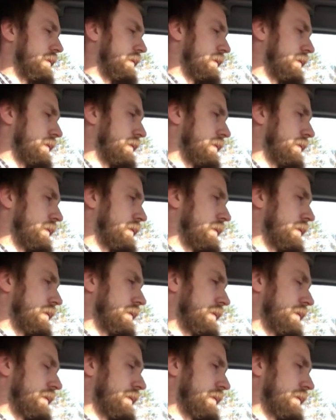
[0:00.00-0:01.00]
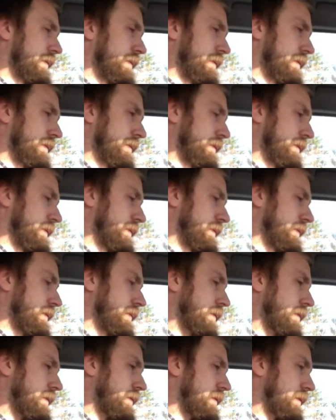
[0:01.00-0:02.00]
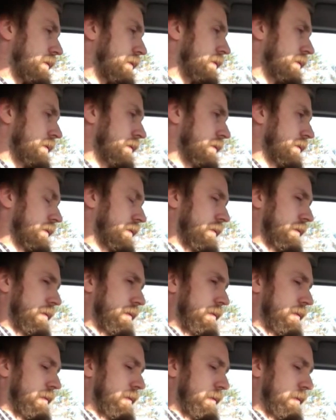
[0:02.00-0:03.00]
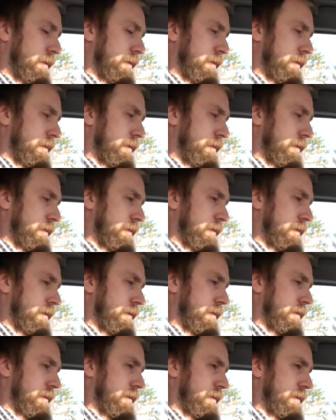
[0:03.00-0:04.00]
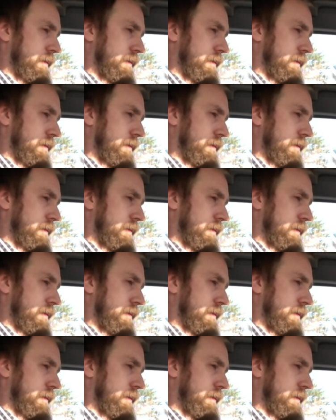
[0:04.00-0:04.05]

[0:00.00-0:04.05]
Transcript: No one is speaking in this clip.